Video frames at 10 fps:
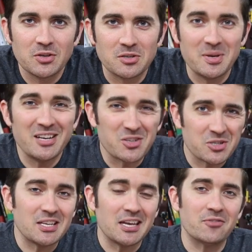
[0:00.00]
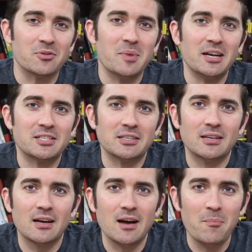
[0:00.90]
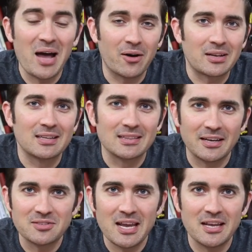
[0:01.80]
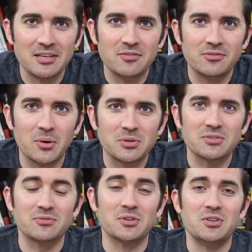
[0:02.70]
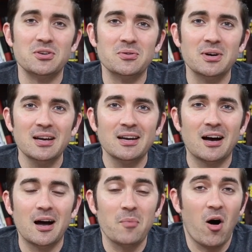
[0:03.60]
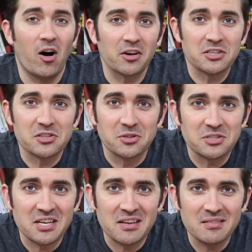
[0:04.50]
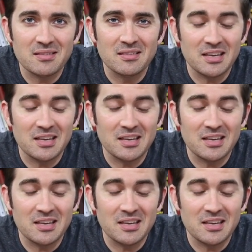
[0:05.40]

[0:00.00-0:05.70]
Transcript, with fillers: So some interesting information about left-handed folks for you. August 13th